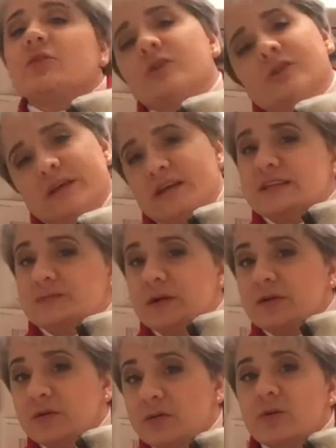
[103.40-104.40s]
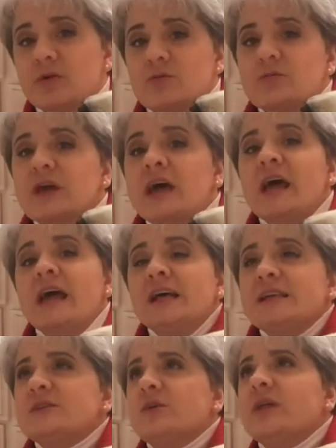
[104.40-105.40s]
look like he's been groomed.
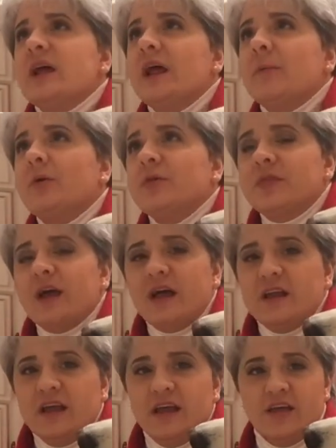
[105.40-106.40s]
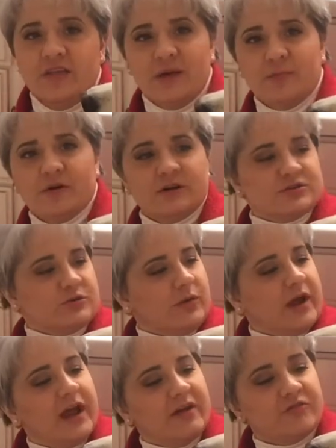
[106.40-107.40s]
So then I put that brush
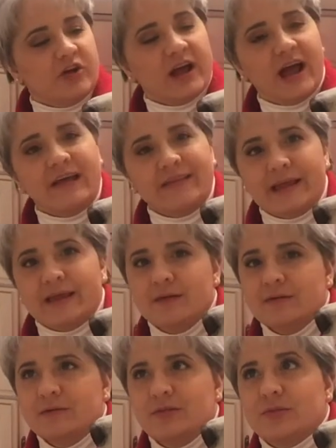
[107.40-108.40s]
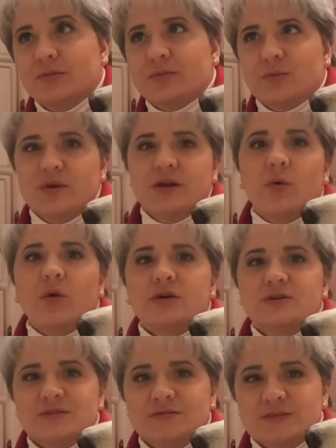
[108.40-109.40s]
away after I got like
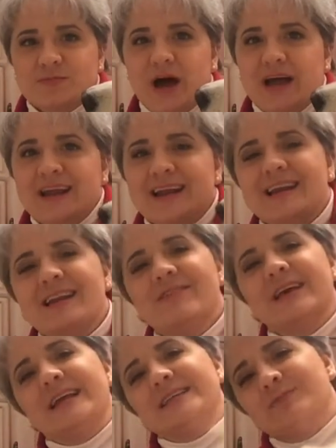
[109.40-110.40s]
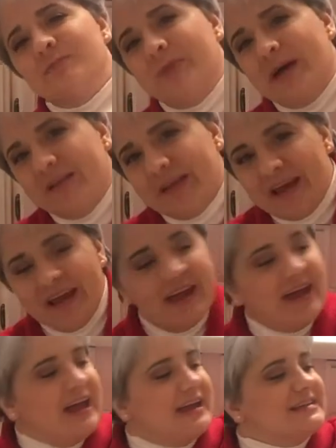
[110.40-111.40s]
3/4 of his body. I didn't even get his belly,
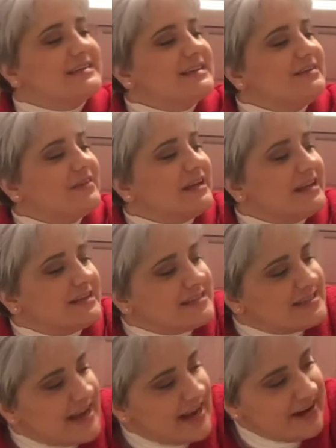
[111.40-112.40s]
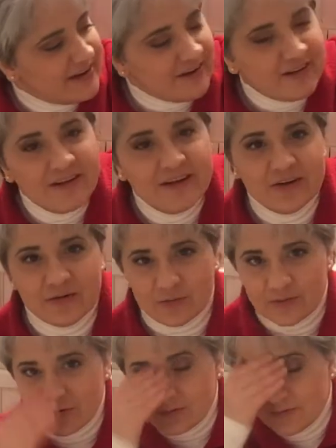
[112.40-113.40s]
didn't even get his tail
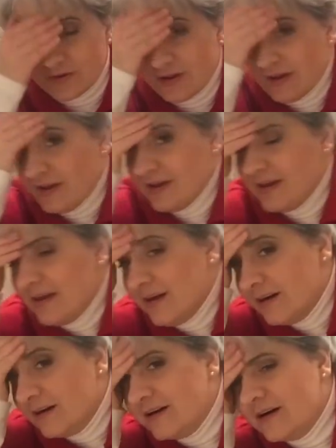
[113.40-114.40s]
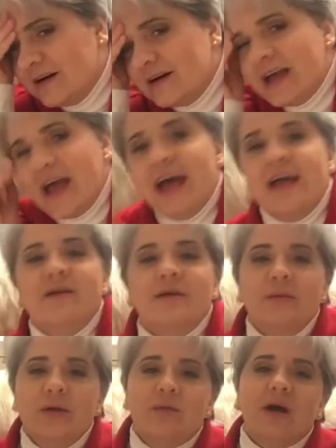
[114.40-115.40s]
groomed. Oh, and
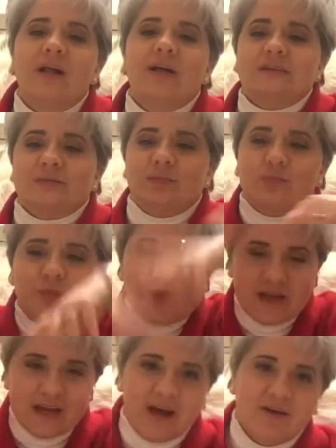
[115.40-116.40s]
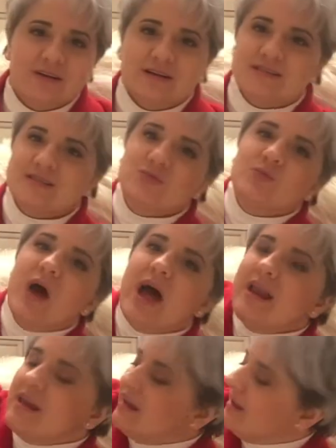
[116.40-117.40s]
meanwhile I was breaking out in a sweat